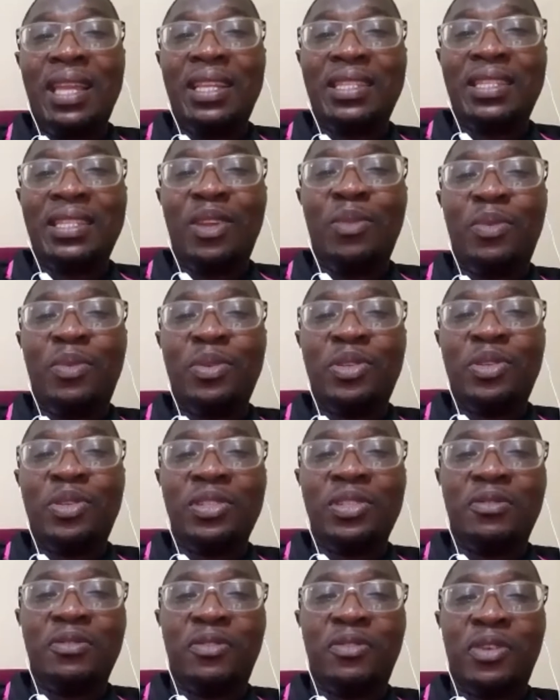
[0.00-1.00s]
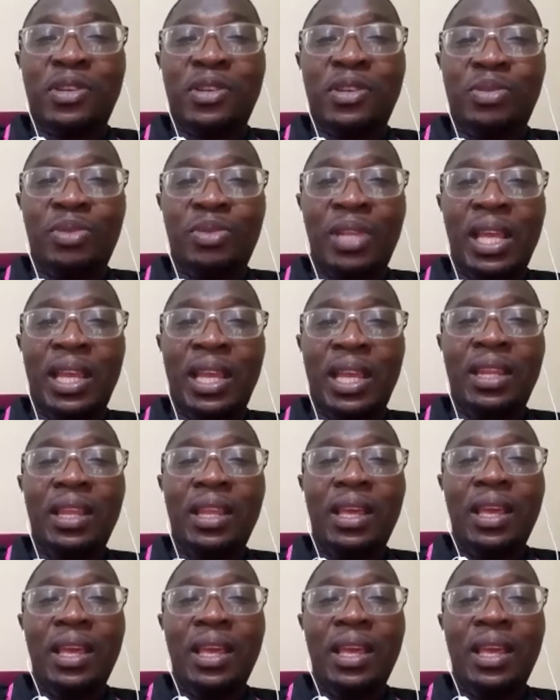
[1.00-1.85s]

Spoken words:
it's an opportunity for us to learn,